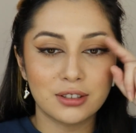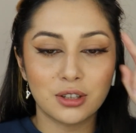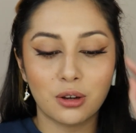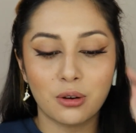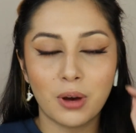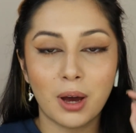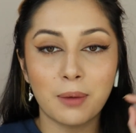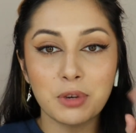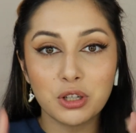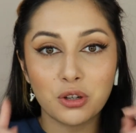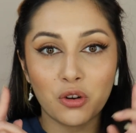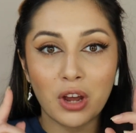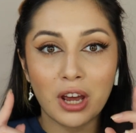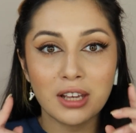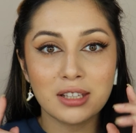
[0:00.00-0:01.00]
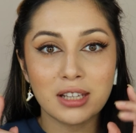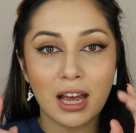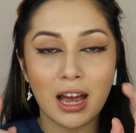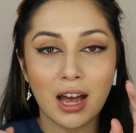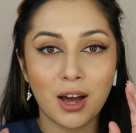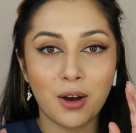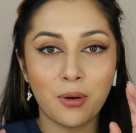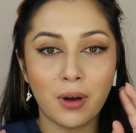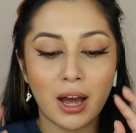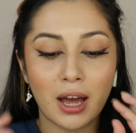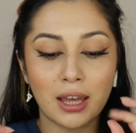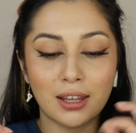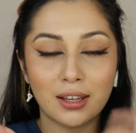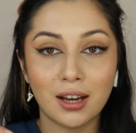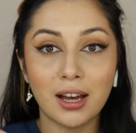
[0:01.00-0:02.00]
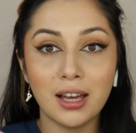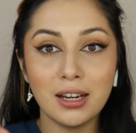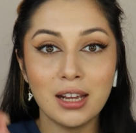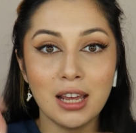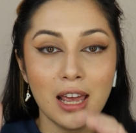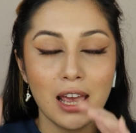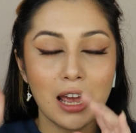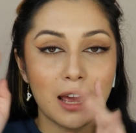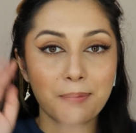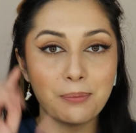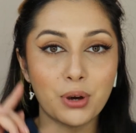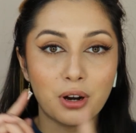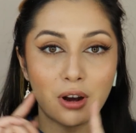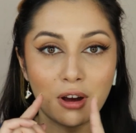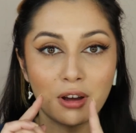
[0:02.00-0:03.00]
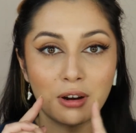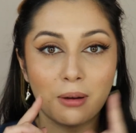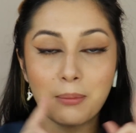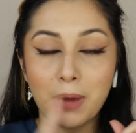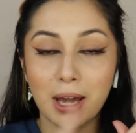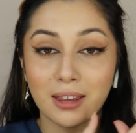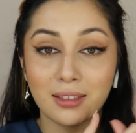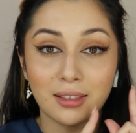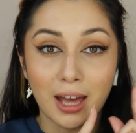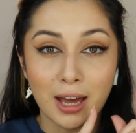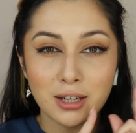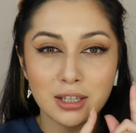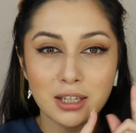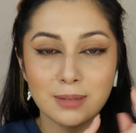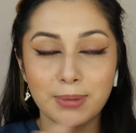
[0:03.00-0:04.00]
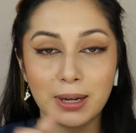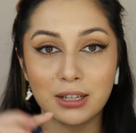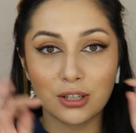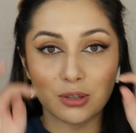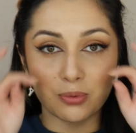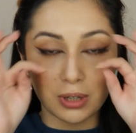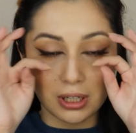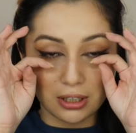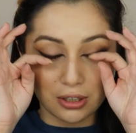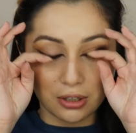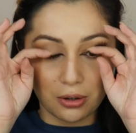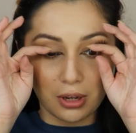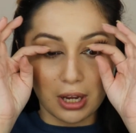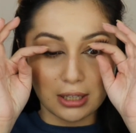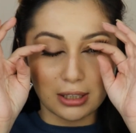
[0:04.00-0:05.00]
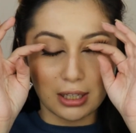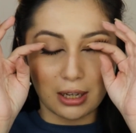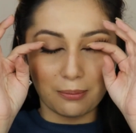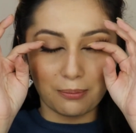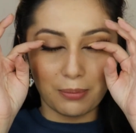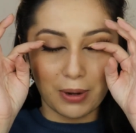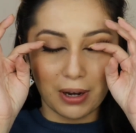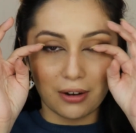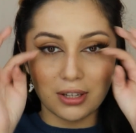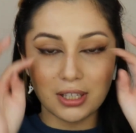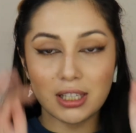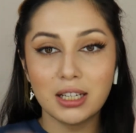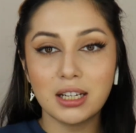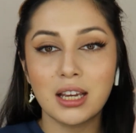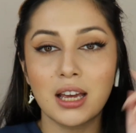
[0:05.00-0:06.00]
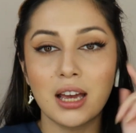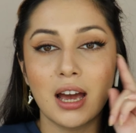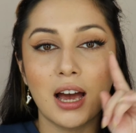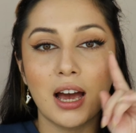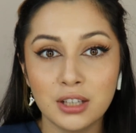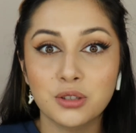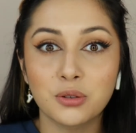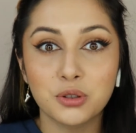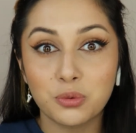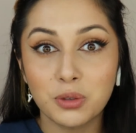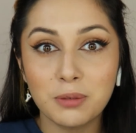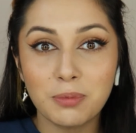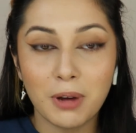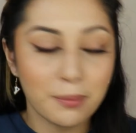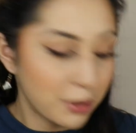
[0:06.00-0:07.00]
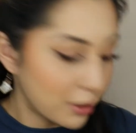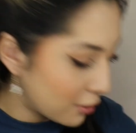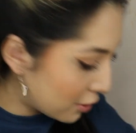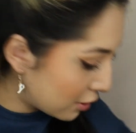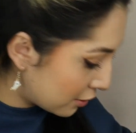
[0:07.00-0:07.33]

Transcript: So I'm going to show you guys how I cut and put on my lashes, but I just wanted to show you guys the comparison. So it's really popular.